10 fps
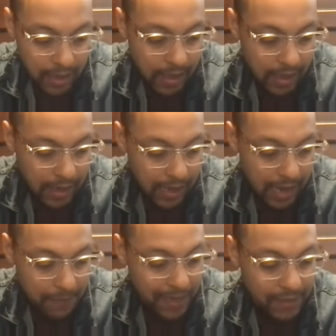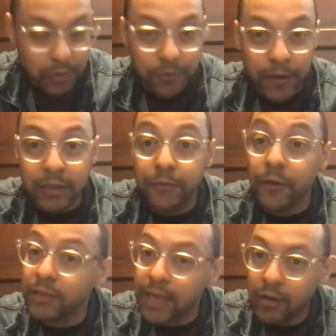I pastor a very
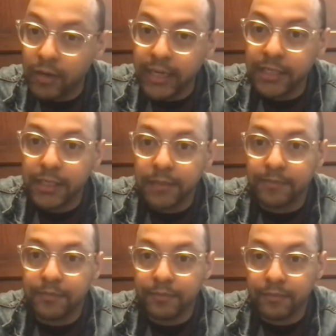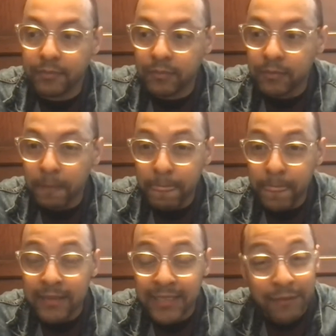diverse congregation.
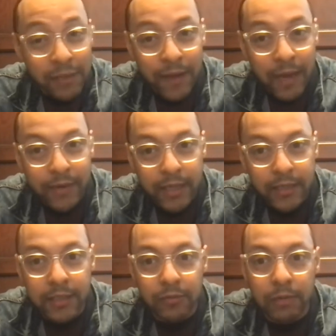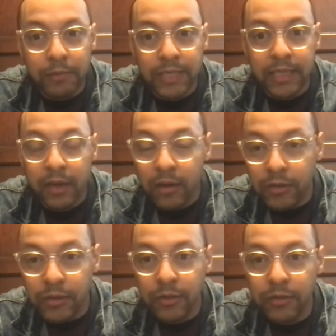75 nations are represented in our
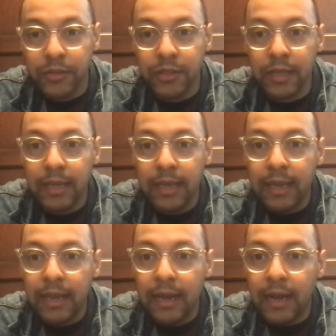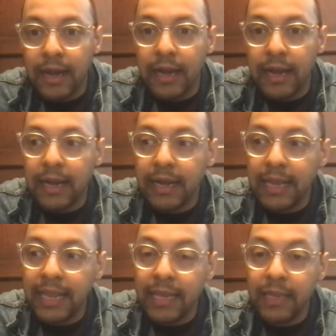church,
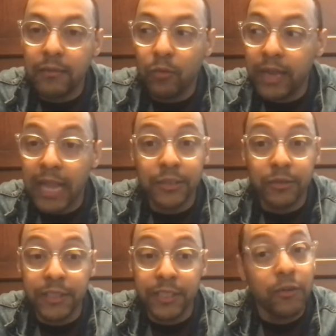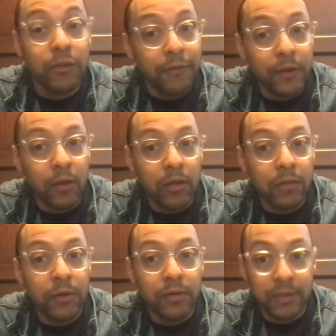in what National Geographic called the
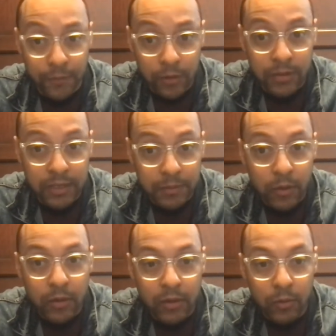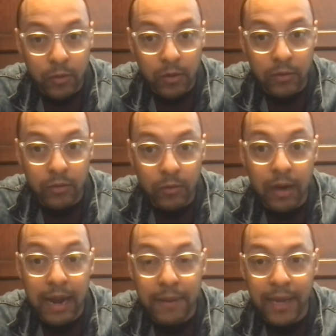most diverse zip code in the world, where
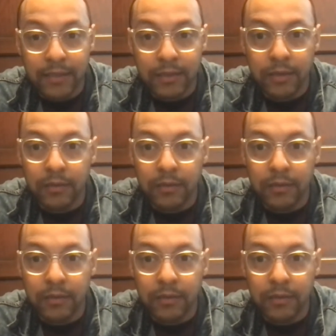I pastor.